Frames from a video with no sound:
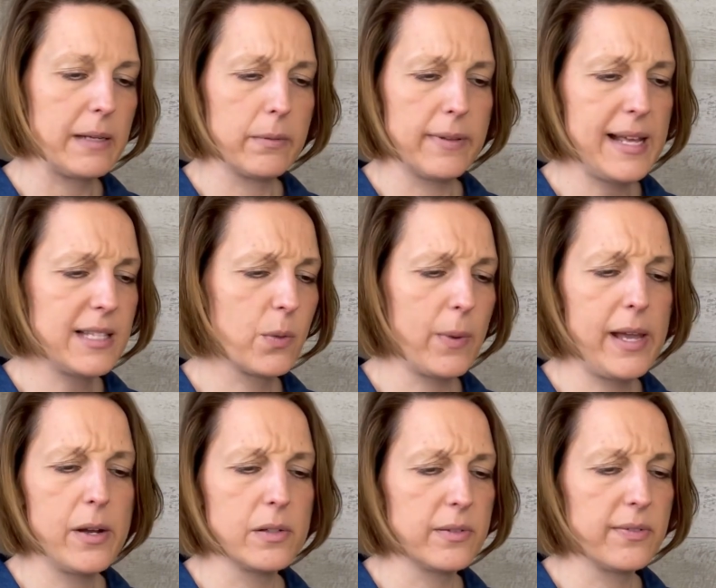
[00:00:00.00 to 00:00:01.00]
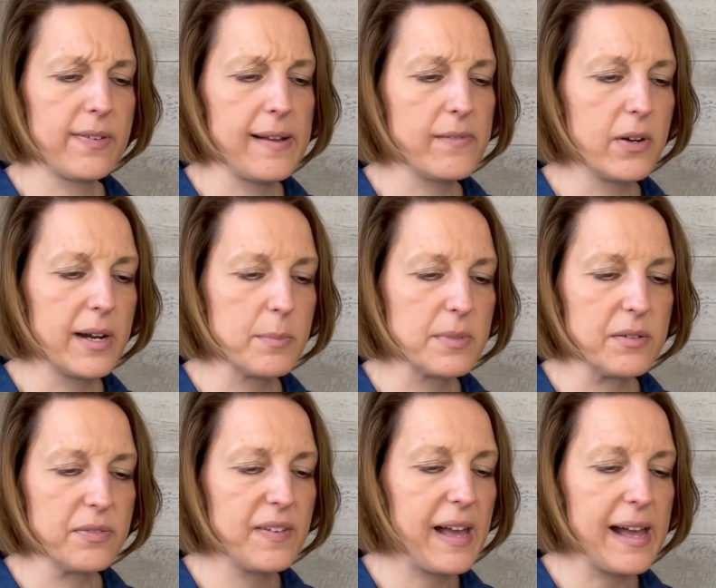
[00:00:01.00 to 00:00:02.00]
well, that's way over 5 grams of
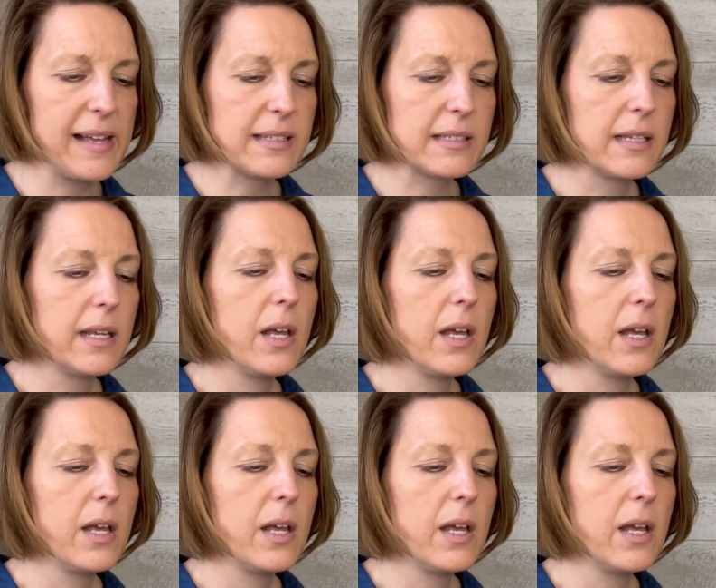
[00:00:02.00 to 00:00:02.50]
fat.